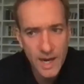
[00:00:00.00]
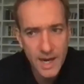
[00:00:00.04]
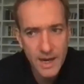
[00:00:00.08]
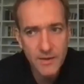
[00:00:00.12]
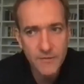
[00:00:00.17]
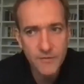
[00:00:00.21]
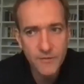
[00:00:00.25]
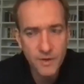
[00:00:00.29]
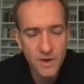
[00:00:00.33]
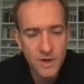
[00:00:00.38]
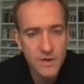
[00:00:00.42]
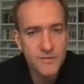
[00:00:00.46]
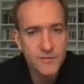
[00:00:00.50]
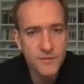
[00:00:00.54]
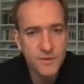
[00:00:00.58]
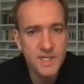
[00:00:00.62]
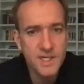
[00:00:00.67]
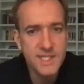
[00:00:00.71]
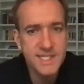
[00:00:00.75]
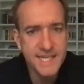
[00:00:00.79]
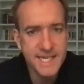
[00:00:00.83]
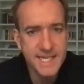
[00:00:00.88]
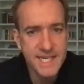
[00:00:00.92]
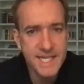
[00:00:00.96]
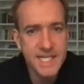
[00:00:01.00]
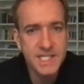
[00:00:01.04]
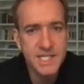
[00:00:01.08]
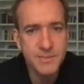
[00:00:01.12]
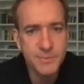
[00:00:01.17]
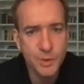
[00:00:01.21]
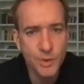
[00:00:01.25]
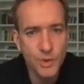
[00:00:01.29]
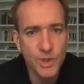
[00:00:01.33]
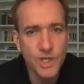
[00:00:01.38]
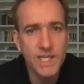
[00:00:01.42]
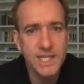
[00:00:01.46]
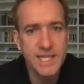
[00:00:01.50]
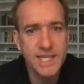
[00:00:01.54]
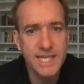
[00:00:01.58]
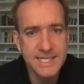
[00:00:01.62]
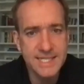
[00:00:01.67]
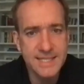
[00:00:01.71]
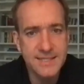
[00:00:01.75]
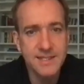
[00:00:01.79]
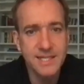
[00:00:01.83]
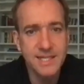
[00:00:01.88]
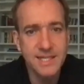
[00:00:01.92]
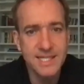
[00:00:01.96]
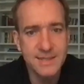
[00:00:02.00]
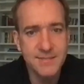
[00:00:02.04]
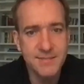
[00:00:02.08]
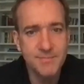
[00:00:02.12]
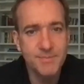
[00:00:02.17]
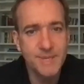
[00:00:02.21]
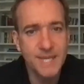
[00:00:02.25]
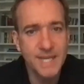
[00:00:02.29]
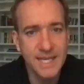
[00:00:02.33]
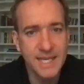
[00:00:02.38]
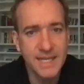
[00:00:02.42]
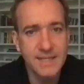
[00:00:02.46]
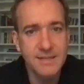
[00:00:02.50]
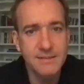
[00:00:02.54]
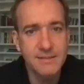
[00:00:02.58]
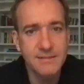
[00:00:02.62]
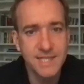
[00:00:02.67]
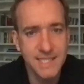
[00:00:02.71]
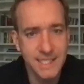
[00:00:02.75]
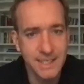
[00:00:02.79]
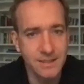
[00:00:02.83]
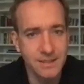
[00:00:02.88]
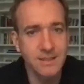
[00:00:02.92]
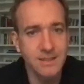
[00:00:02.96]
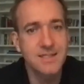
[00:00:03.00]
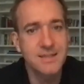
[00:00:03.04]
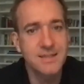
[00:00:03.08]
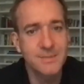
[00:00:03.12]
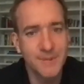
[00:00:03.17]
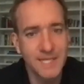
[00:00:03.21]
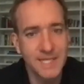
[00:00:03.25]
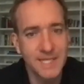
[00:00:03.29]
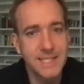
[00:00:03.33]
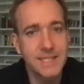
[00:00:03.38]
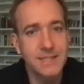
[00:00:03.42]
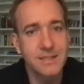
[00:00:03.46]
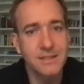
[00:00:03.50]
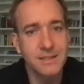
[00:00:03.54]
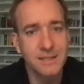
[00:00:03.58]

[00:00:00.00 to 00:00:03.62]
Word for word: for a teenage boy, it's a big deal. It's a big deal.